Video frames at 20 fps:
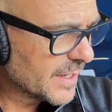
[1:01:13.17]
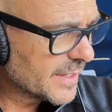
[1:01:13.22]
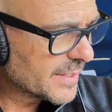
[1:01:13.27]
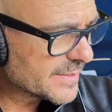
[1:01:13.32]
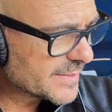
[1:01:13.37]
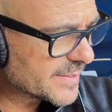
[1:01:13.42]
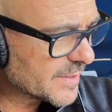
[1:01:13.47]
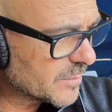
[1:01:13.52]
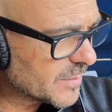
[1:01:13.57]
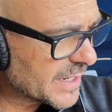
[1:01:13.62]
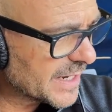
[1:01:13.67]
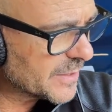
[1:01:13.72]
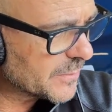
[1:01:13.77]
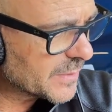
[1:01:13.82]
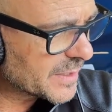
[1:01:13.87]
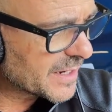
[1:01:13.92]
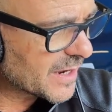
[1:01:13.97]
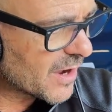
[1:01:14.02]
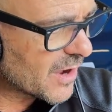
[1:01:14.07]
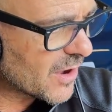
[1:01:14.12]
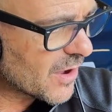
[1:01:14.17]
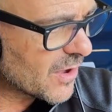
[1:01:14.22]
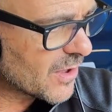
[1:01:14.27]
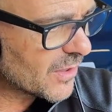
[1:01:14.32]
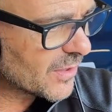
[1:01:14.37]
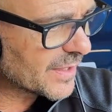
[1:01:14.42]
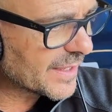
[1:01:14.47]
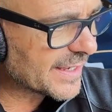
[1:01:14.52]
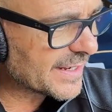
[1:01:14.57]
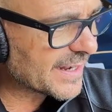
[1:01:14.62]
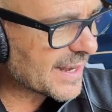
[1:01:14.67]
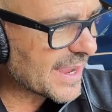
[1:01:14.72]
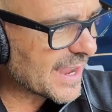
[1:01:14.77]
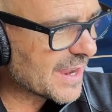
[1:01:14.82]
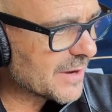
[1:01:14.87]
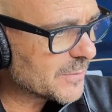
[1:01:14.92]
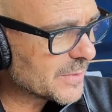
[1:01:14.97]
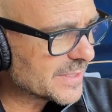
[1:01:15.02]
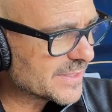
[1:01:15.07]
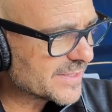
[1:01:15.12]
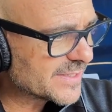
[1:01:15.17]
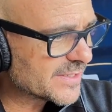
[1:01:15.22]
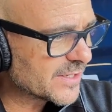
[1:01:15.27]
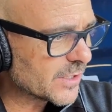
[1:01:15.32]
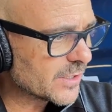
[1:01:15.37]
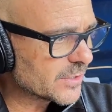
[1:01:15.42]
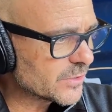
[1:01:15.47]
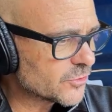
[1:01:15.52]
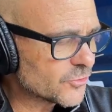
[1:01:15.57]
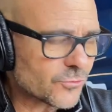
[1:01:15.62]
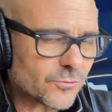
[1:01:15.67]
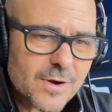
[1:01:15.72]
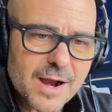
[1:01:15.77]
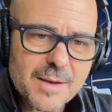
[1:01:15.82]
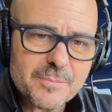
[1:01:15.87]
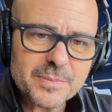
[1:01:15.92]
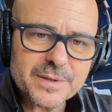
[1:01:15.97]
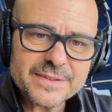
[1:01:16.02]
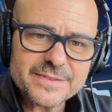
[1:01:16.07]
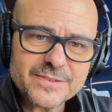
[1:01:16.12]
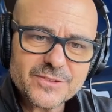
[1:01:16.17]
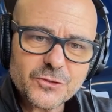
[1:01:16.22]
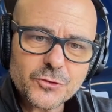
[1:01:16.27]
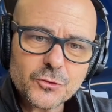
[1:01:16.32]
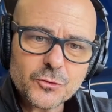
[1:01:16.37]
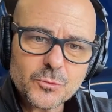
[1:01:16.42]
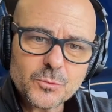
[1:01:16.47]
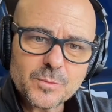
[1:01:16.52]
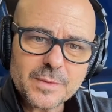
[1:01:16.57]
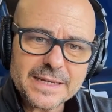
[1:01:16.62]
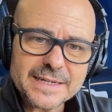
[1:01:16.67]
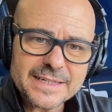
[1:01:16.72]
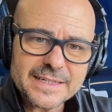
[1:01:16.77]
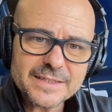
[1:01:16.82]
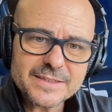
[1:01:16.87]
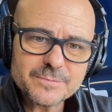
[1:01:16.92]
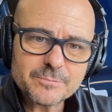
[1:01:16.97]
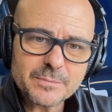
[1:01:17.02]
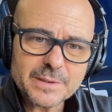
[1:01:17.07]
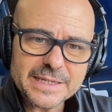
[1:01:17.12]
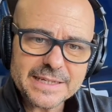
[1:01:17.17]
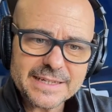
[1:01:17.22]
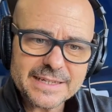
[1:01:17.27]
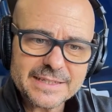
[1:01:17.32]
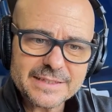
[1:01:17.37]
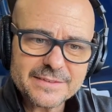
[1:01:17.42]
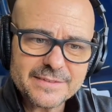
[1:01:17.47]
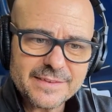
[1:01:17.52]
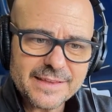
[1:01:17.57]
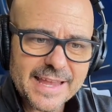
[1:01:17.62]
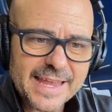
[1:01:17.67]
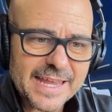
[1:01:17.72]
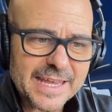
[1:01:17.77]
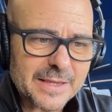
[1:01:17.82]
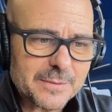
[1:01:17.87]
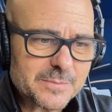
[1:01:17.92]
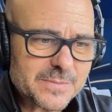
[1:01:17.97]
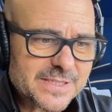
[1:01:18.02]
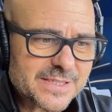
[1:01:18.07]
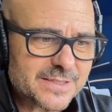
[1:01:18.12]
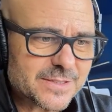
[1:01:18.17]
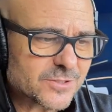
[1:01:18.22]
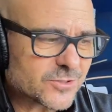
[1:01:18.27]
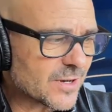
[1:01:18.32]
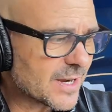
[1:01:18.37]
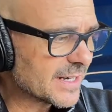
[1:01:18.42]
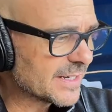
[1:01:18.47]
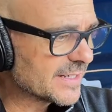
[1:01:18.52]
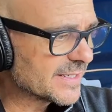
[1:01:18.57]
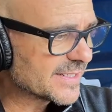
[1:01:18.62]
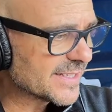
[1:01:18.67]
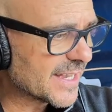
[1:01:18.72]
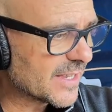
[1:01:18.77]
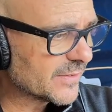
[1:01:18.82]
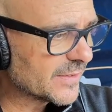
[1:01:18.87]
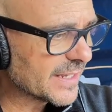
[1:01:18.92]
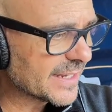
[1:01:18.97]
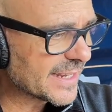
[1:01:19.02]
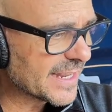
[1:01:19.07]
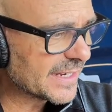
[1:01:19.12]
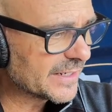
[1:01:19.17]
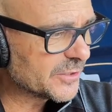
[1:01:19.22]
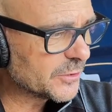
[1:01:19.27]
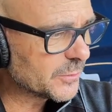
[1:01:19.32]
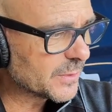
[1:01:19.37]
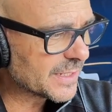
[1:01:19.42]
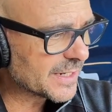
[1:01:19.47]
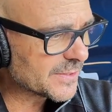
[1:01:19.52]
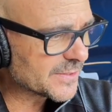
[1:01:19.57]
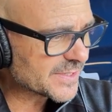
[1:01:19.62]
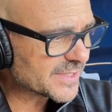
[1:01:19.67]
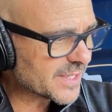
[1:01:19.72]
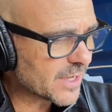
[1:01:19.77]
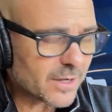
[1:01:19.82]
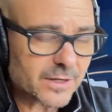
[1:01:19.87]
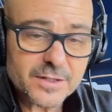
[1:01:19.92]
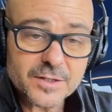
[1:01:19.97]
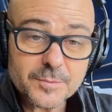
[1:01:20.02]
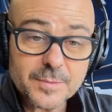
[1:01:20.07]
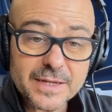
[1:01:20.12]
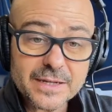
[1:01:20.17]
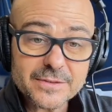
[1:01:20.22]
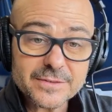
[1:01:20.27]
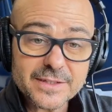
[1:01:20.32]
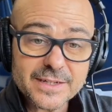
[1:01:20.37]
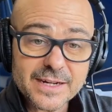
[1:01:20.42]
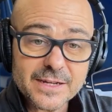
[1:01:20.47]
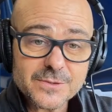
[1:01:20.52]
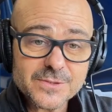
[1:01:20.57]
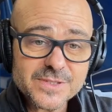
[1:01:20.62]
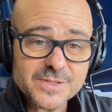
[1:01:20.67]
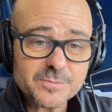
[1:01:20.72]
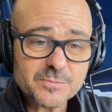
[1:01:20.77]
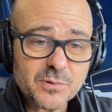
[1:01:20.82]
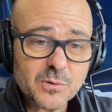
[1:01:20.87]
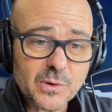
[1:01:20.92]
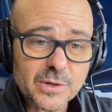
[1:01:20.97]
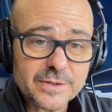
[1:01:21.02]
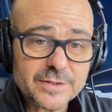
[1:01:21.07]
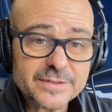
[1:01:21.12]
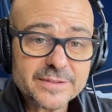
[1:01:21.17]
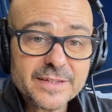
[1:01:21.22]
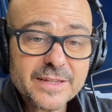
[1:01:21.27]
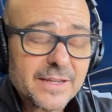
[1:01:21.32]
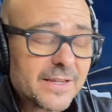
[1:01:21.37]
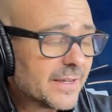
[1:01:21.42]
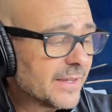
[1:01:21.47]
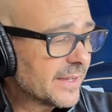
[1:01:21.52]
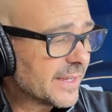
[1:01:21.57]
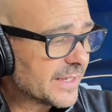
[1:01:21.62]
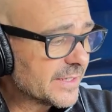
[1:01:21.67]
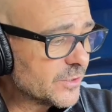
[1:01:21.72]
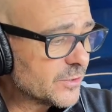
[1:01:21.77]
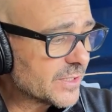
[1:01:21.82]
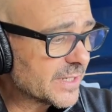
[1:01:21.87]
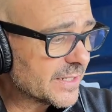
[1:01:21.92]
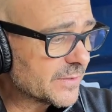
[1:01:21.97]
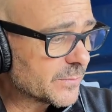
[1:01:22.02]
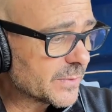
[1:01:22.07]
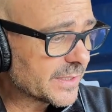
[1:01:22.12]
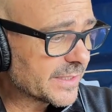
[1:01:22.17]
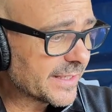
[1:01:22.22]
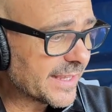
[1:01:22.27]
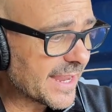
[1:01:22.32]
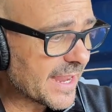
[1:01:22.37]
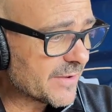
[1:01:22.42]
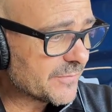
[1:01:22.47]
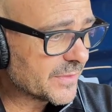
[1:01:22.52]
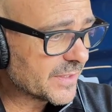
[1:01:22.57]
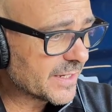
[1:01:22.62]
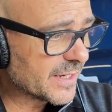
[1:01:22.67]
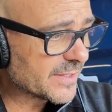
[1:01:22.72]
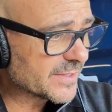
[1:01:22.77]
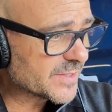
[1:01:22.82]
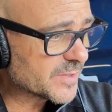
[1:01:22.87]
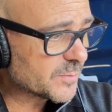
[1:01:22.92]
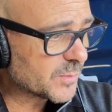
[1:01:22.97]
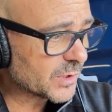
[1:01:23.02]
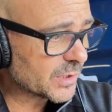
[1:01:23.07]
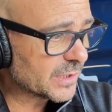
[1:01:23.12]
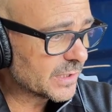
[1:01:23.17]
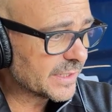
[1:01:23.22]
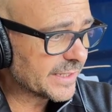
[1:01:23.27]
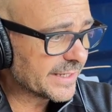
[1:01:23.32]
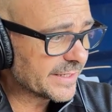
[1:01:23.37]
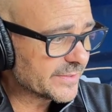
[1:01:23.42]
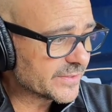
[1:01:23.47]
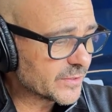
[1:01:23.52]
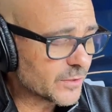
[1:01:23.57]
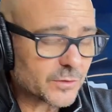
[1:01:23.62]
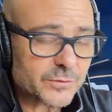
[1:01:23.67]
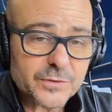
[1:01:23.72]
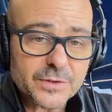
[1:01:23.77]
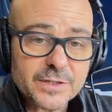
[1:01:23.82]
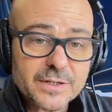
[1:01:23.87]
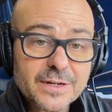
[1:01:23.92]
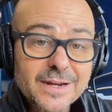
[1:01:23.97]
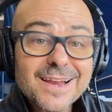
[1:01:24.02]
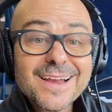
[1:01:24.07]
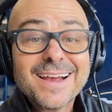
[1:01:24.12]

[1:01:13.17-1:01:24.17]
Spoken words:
Somebody would call and I would start dropping too many big names and trying to sound like I knew what I was talking about and that I was important. And you can really have the customer glaze over.